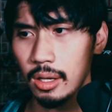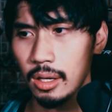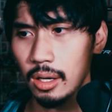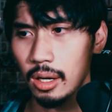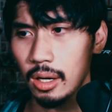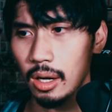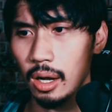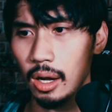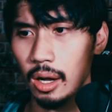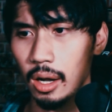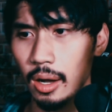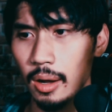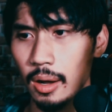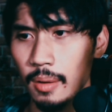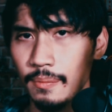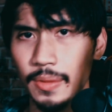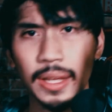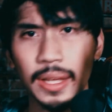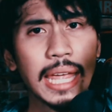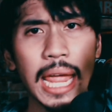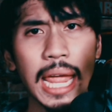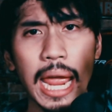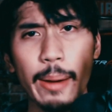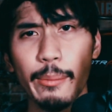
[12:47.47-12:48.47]

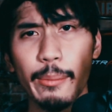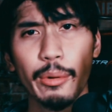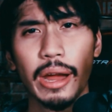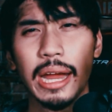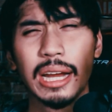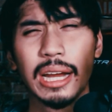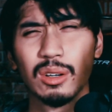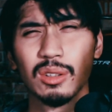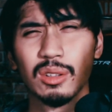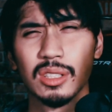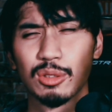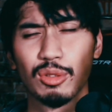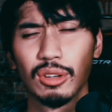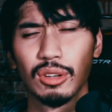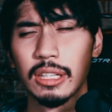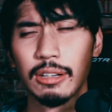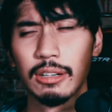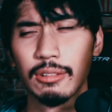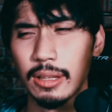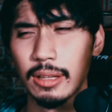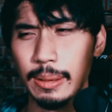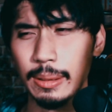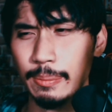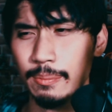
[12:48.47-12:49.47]
the camera angle is
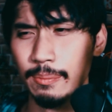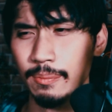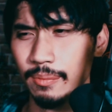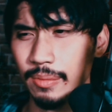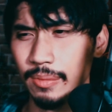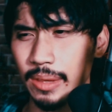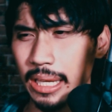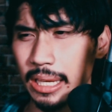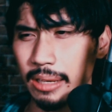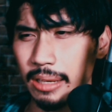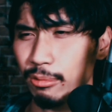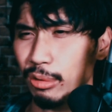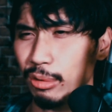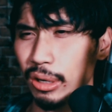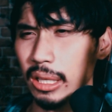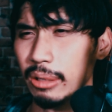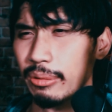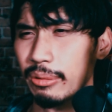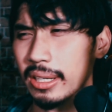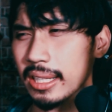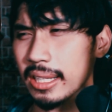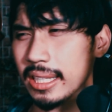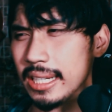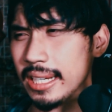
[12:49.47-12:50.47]

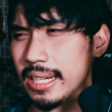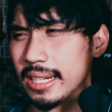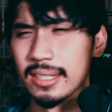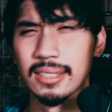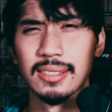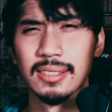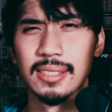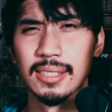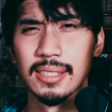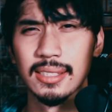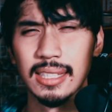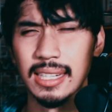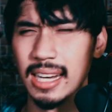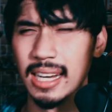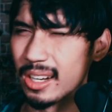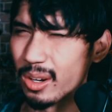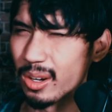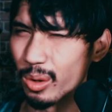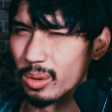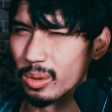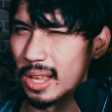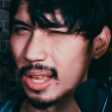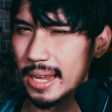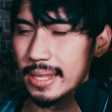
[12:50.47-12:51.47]
really inconsistent. I
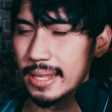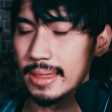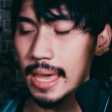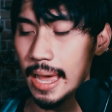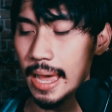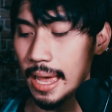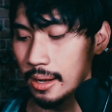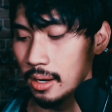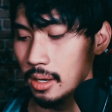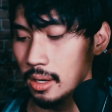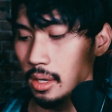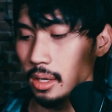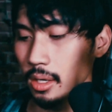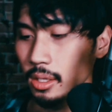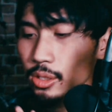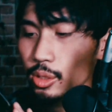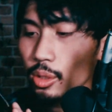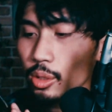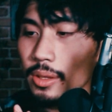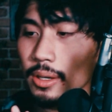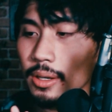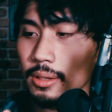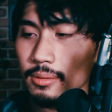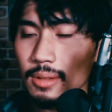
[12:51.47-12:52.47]
don't like that.
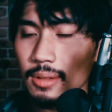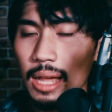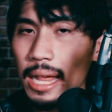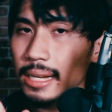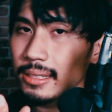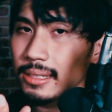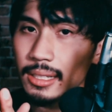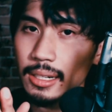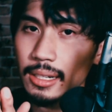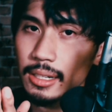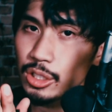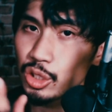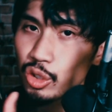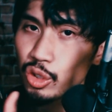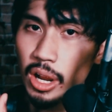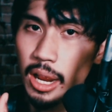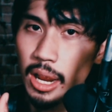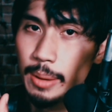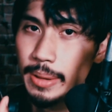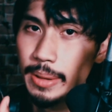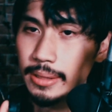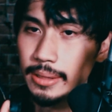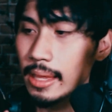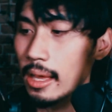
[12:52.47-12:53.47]
So I'm gonna try
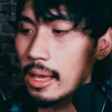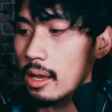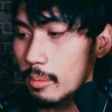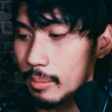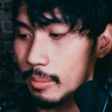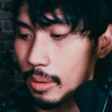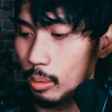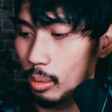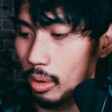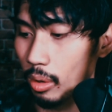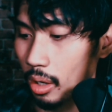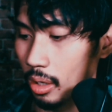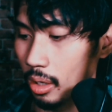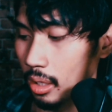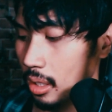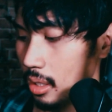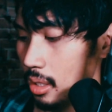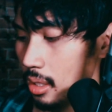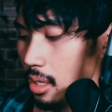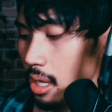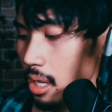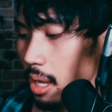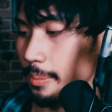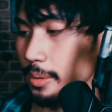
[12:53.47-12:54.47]
and make the helmet work.
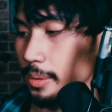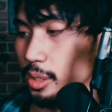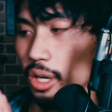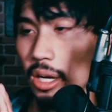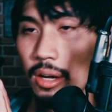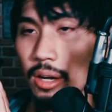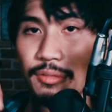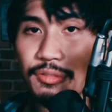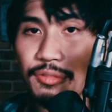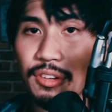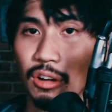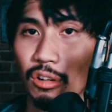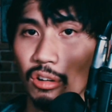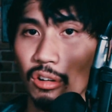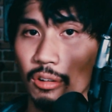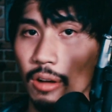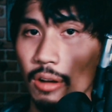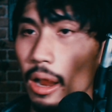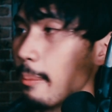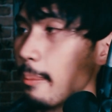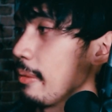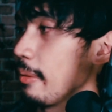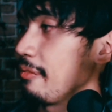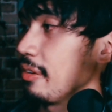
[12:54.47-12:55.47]
I've
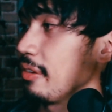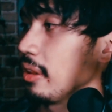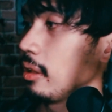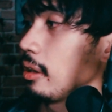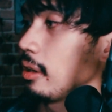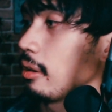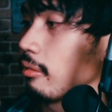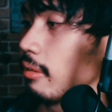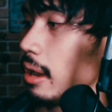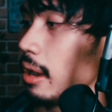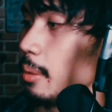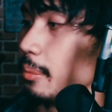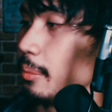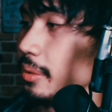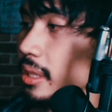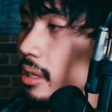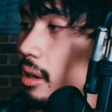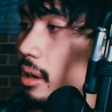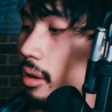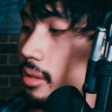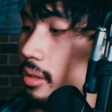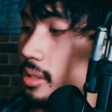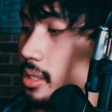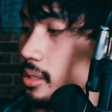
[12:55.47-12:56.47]
been fiddling around with the
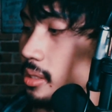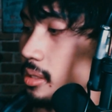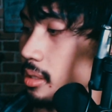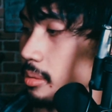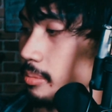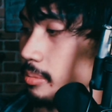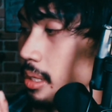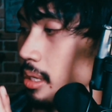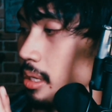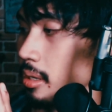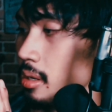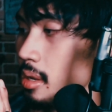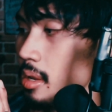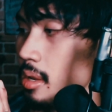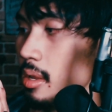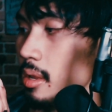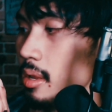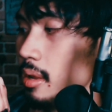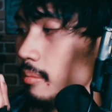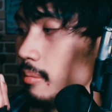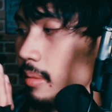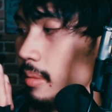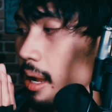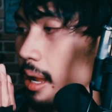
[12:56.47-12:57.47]
arc system and
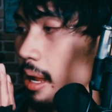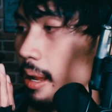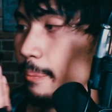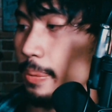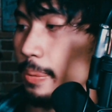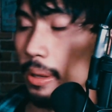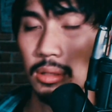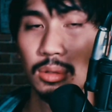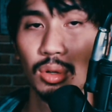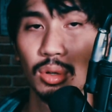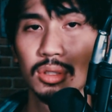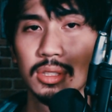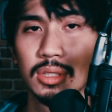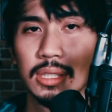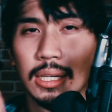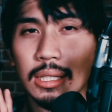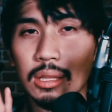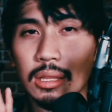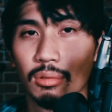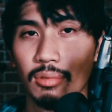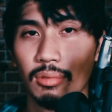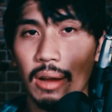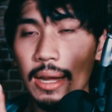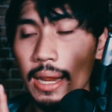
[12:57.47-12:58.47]
my peltors to
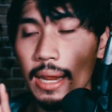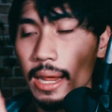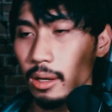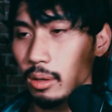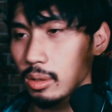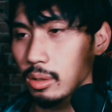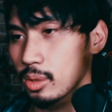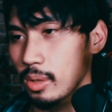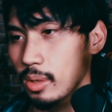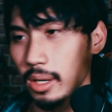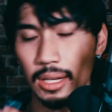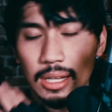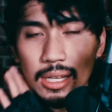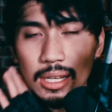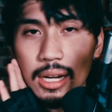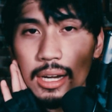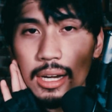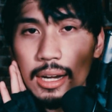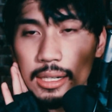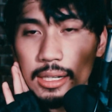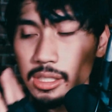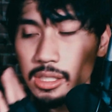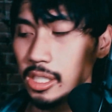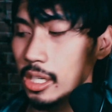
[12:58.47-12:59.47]
get the right angle so I can get a
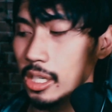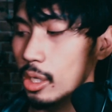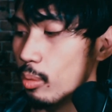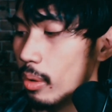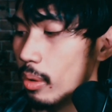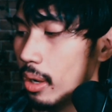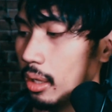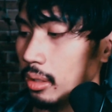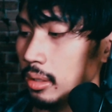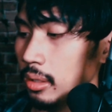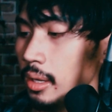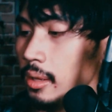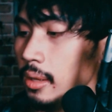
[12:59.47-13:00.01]
nice cheek weld.